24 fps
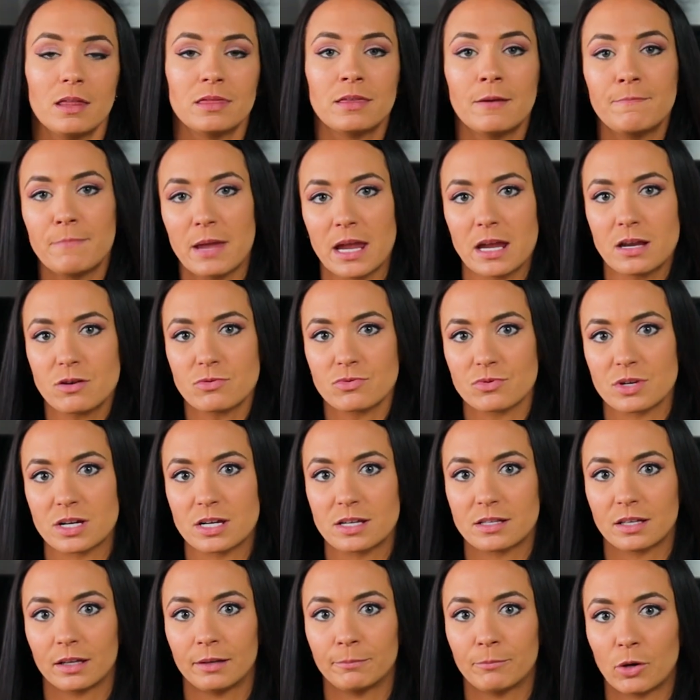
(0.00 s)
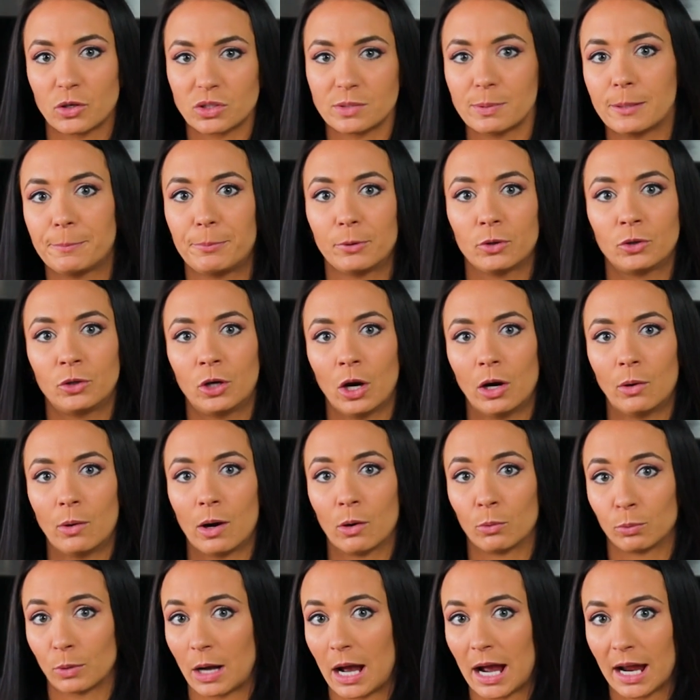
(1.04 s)
The main reason most people
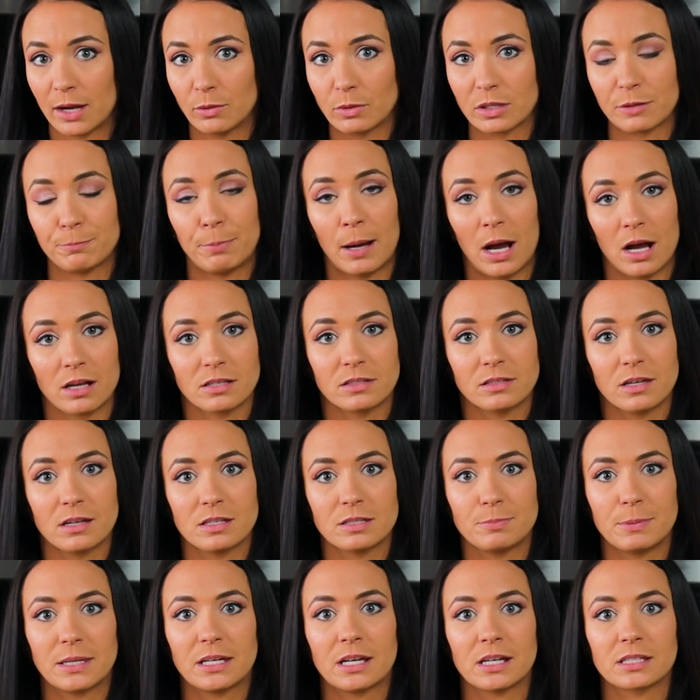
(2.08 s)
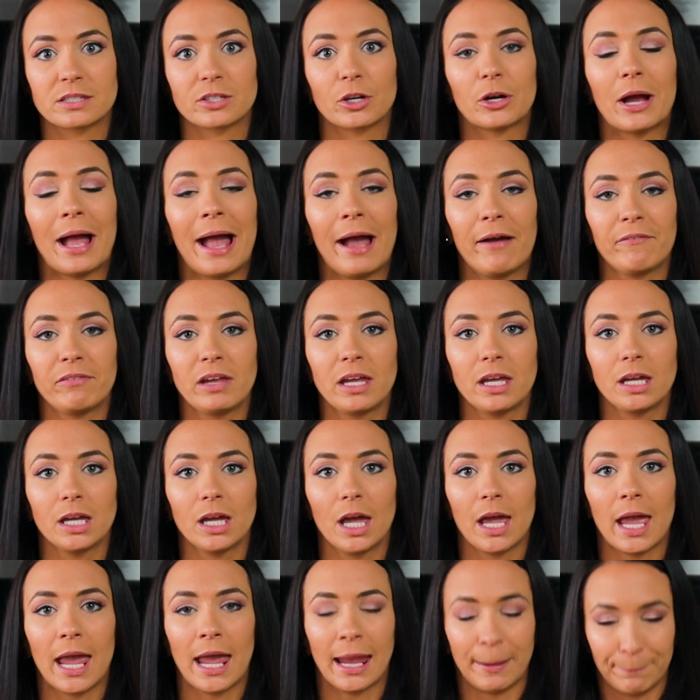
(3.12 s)
go awry with pasta is because they're having
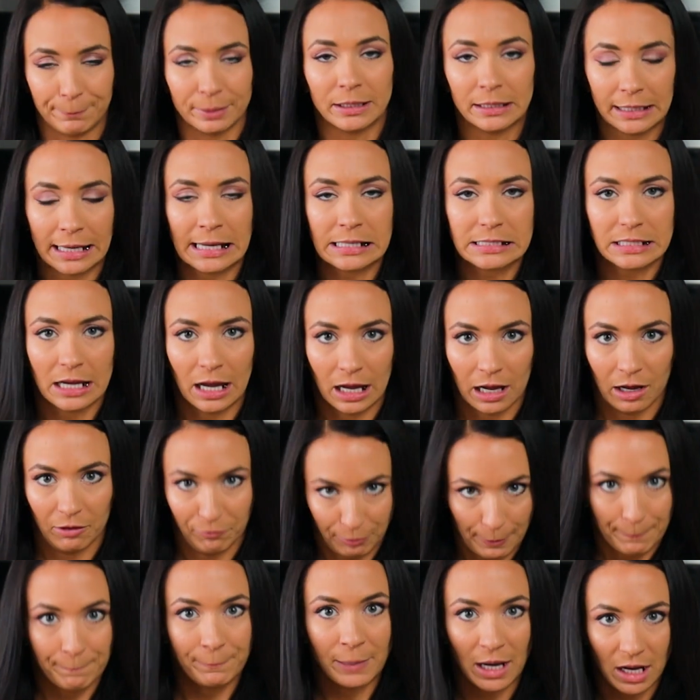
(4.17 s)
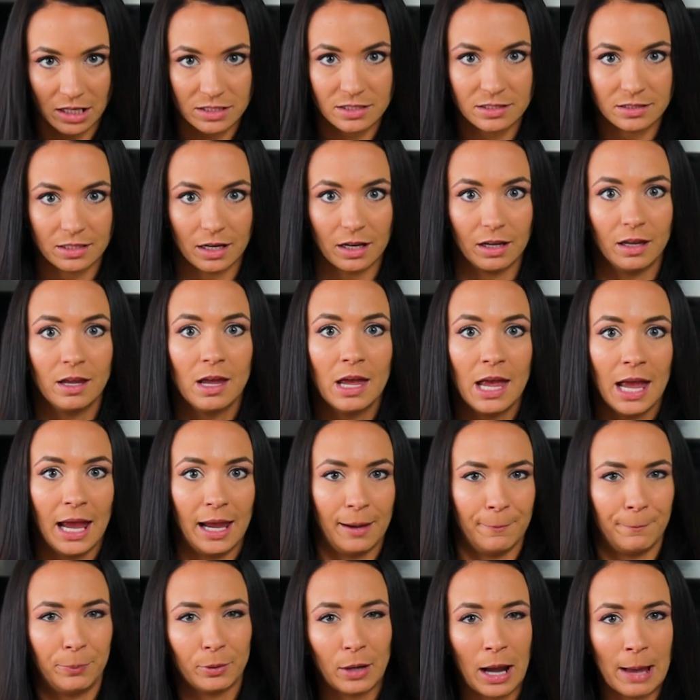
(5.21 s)
a plate of pasta
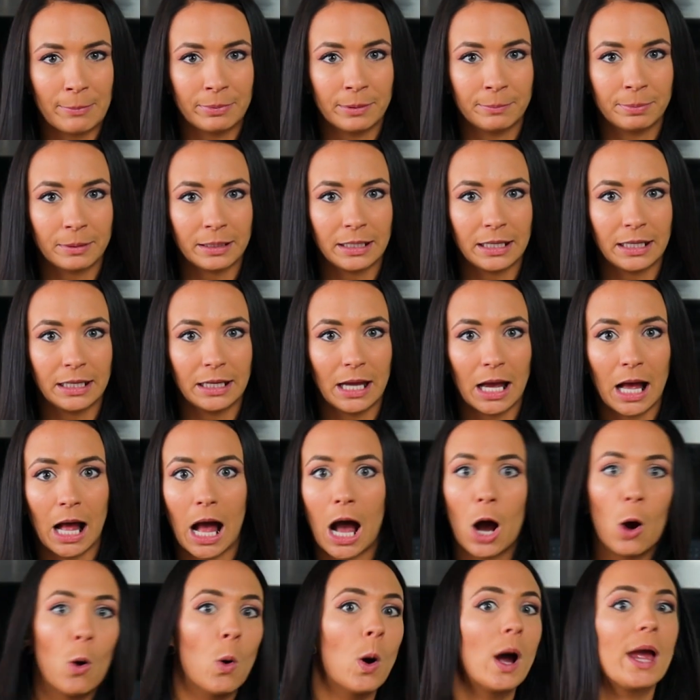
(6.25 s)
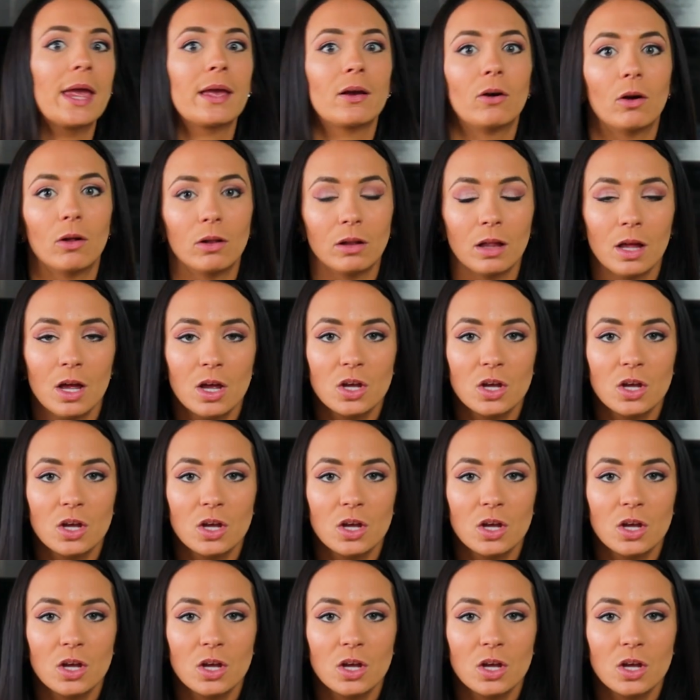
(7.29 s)
and probably oil.